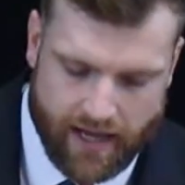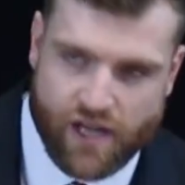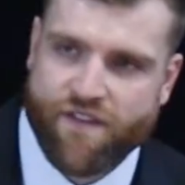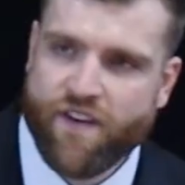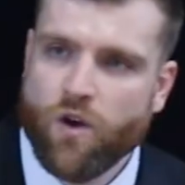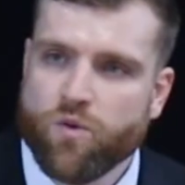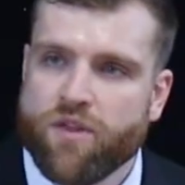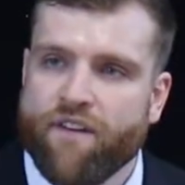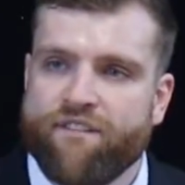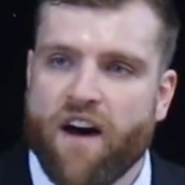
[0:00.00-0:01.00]
is filled
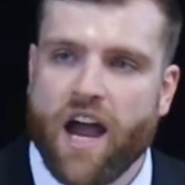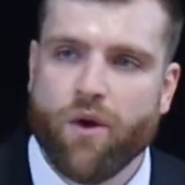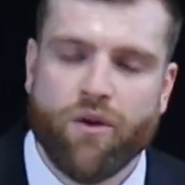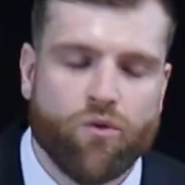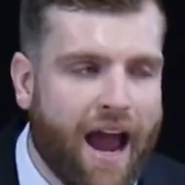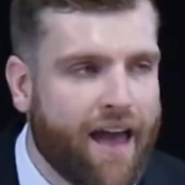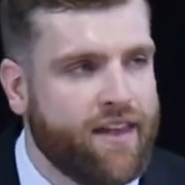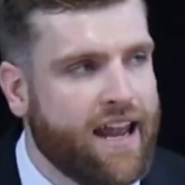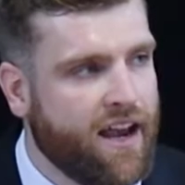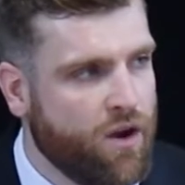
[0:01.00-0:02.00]
with the fiery
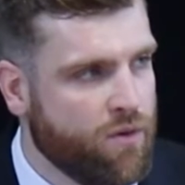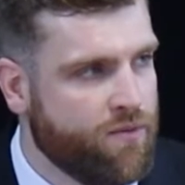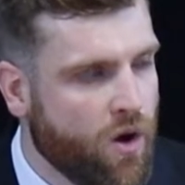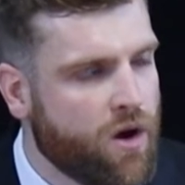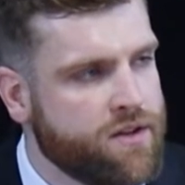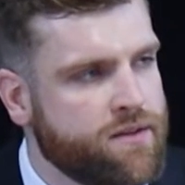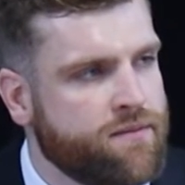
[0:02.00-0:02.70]
wrath and anger of God.